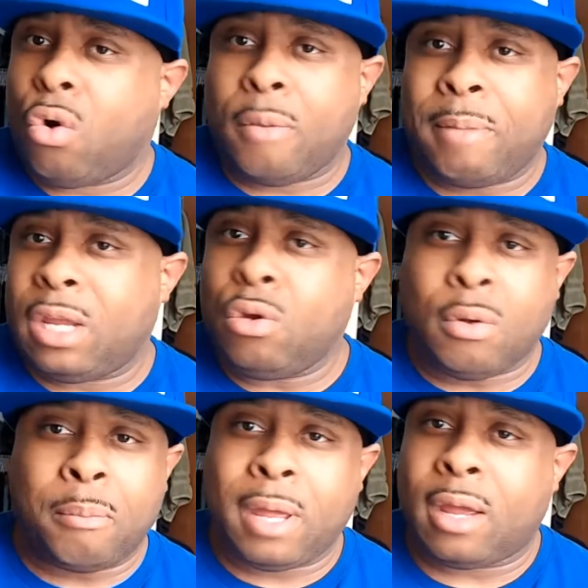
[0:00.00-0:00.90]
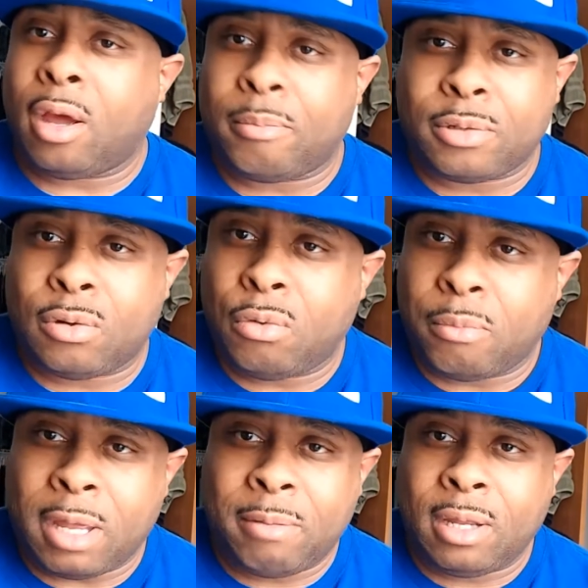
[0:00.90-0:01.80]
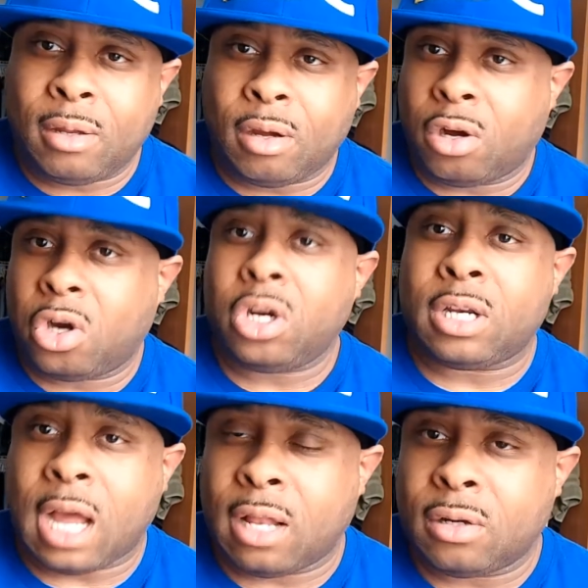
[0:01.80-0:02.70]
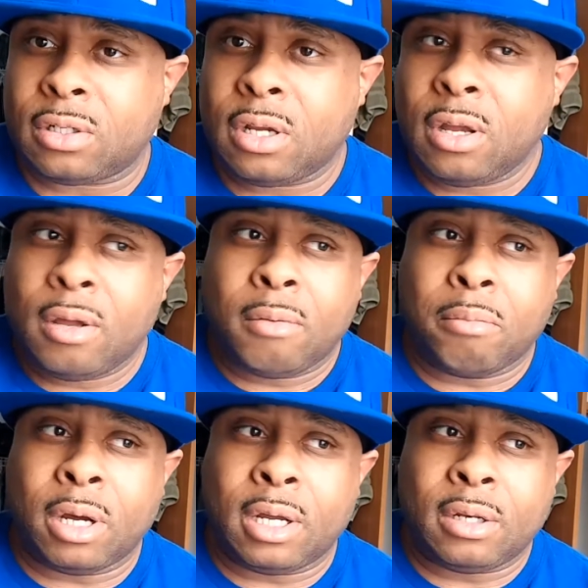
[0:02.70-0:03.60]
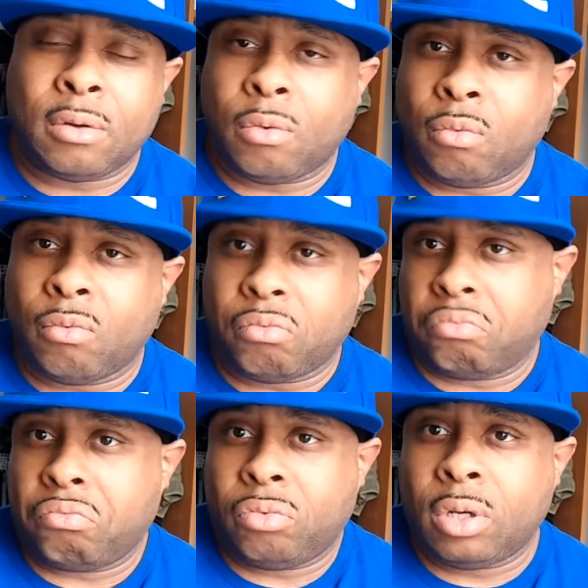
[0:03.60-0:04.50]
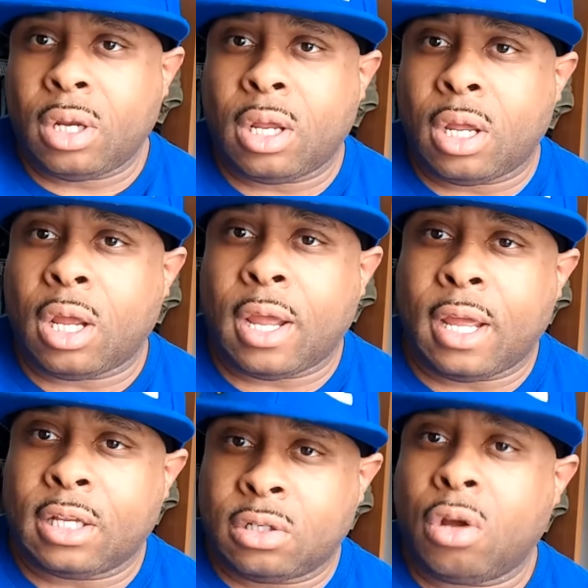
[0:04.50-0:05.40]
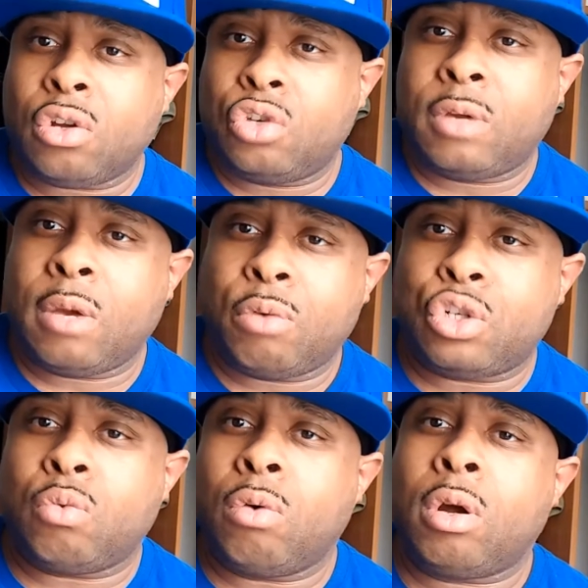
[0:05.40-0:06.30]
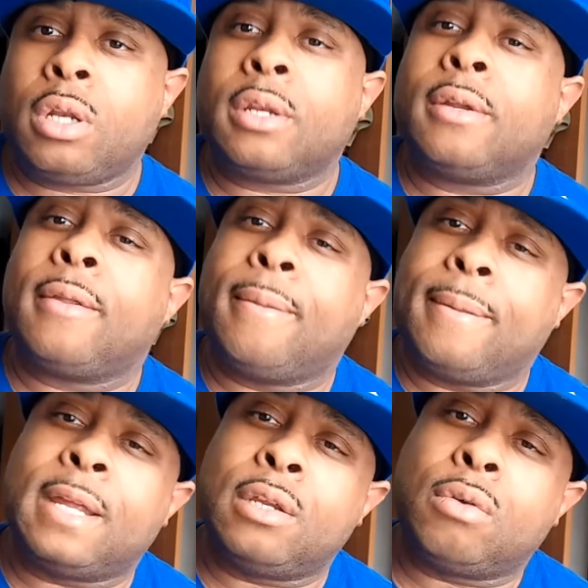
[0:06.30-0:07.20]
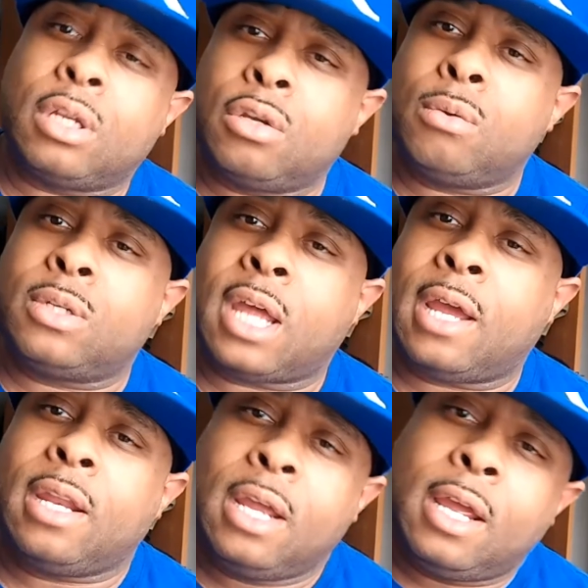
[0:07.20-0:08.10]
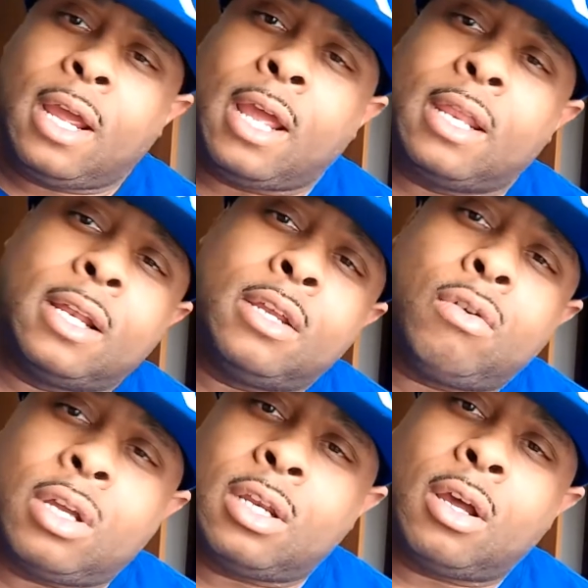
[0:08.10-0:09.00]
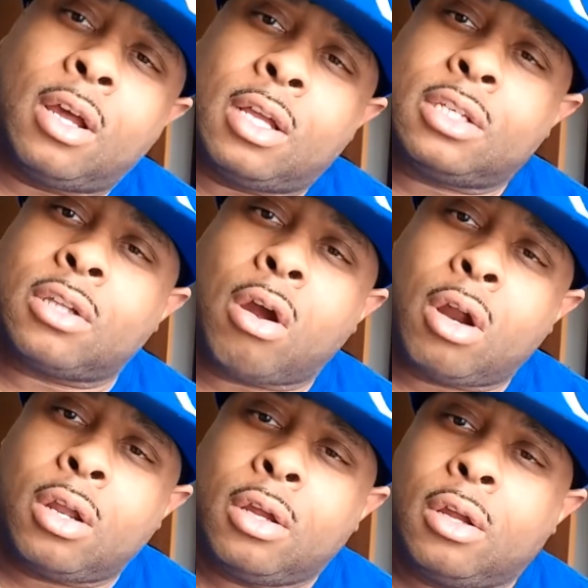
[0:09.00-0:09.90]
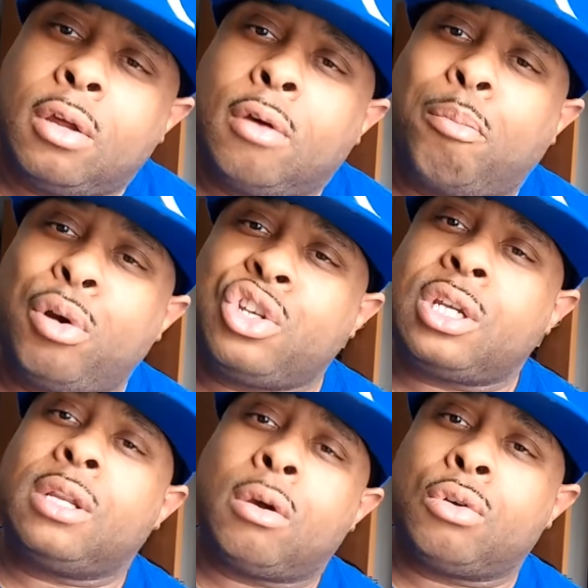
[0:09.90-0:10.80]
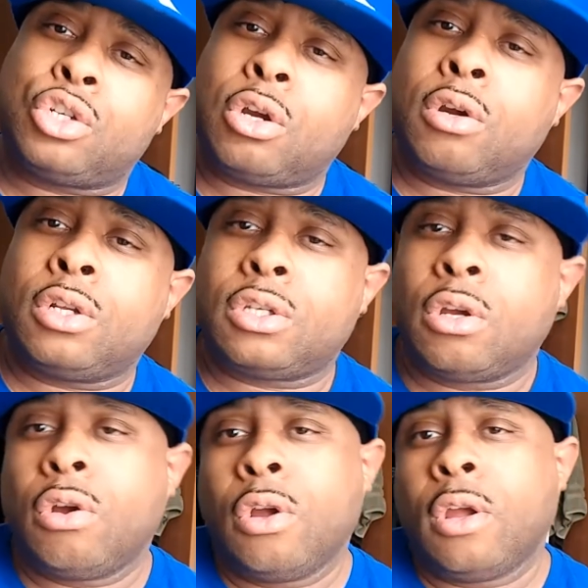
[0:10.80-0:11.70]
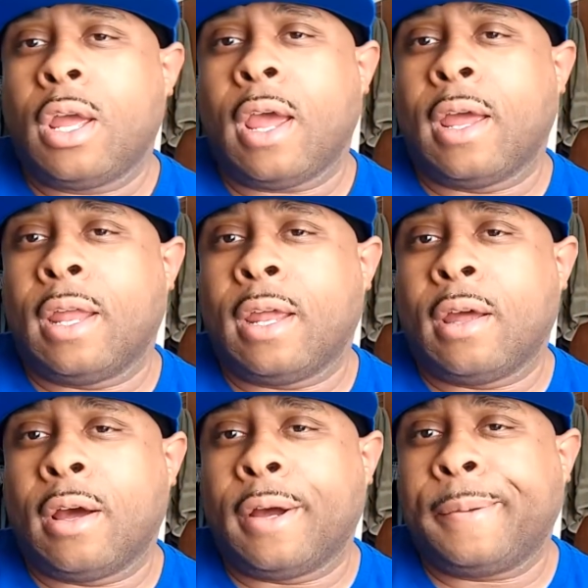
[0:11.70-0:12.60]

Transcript: or you could pay up to maybe $100. But as long as you get what you want, then you can use that, and then you can start pushing those shirts. And then,